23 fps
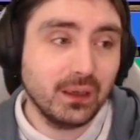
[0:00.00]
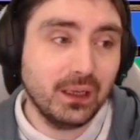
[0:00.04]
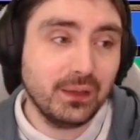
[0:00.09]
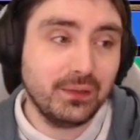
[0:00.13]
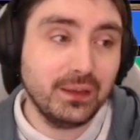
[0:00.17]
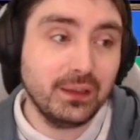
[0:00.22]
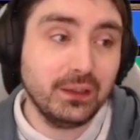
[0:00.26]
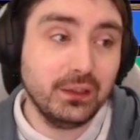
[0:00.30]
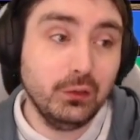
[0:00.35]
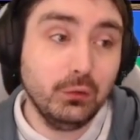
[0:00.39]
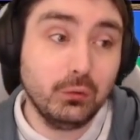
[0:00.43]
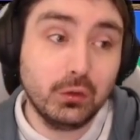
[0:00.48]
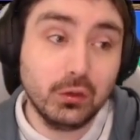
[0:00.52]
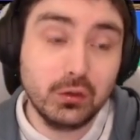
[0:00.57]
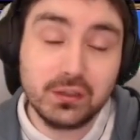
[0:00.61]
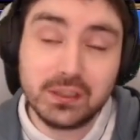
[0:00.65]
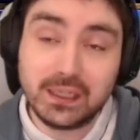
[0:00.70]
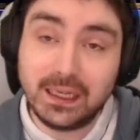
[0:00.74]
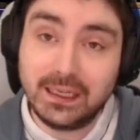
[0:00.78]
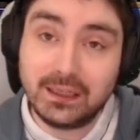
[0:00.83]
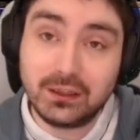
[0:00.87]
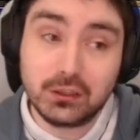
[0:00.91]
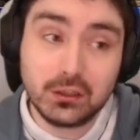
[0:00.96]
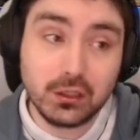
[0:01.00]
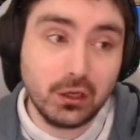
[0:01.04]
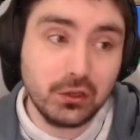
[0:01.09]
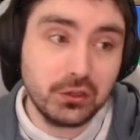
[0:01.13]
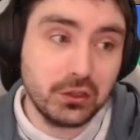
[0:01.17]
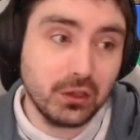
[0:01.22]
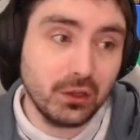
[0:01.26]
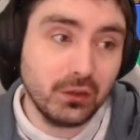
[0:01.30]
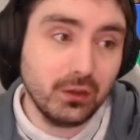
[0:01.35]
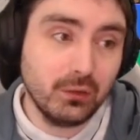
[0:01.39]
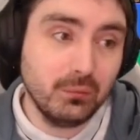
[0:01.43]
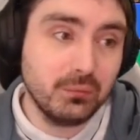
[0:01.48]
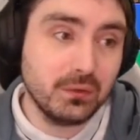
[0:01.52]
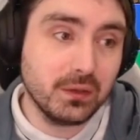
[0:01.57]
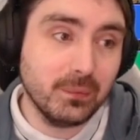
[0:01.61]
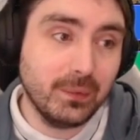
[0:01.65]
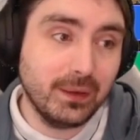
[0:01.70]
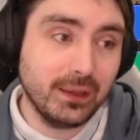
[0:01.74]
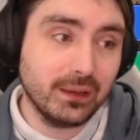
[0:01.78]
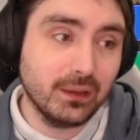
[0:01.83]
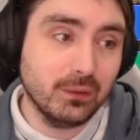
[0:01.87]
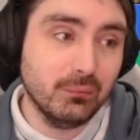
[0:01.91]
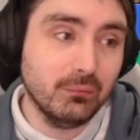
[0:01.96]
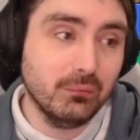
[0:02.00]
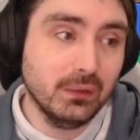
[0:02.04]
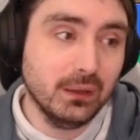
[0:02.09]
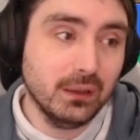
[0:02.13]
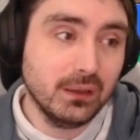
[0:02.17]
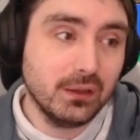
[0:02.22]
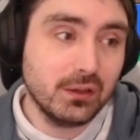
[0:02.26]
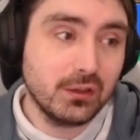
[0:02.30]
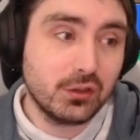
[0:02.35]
I think you could take dodge on them to make them